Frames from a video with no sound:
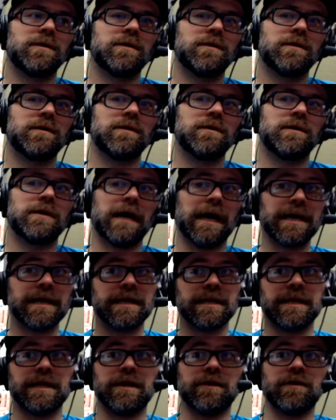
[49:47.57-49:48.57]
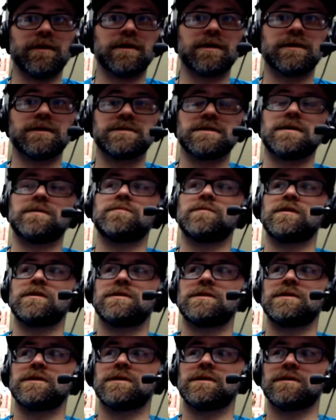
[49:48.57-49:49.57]
I can hear it because I'm
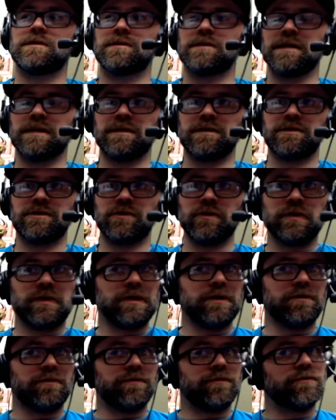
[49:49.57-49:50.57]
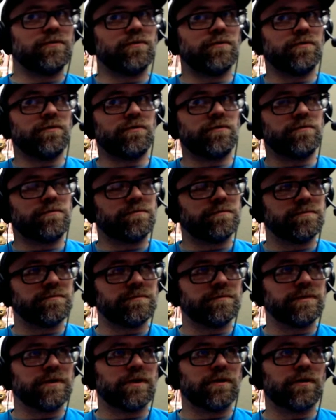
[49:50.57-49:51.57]
listening in a studio through
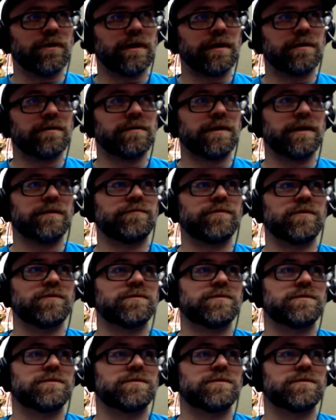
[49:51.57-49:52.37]
headphones,